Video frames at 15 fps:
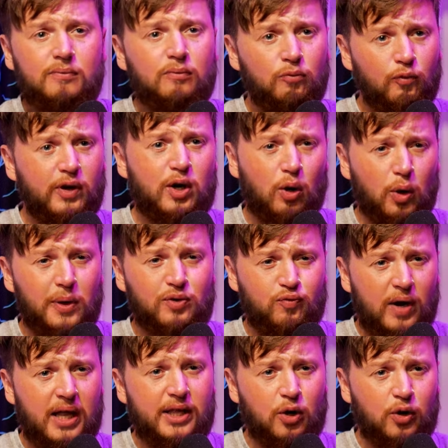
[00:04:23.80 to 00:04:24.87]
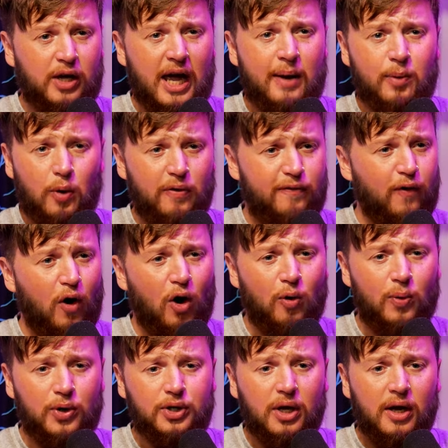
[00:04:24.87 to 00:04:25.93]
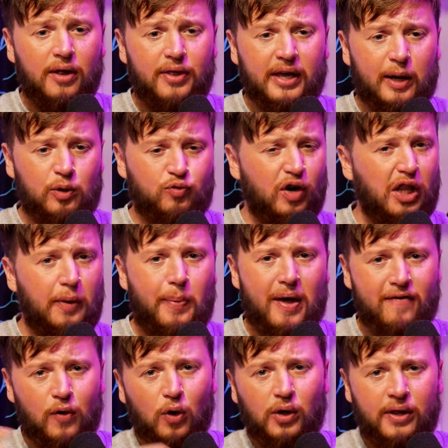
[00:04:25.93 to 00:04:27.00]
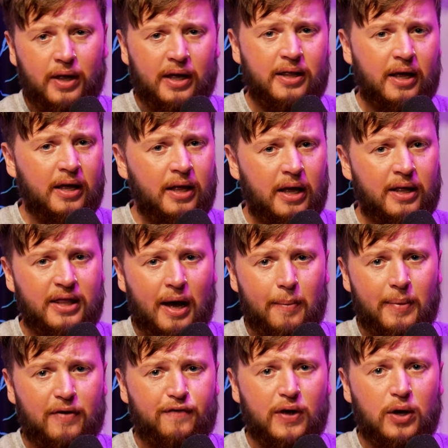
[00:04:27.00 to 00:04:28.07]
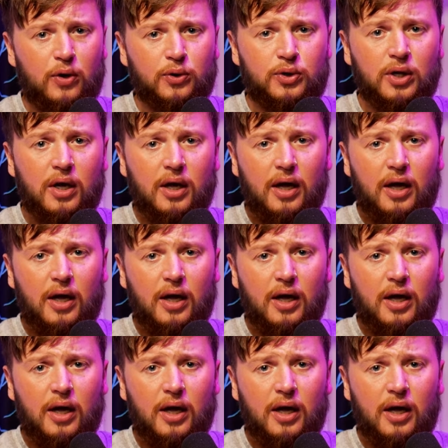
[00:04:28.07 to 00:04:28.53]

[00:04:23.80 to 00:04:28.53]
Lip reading: Rico Lewis, really good game going forward. I think he was really pivotal in that midfield.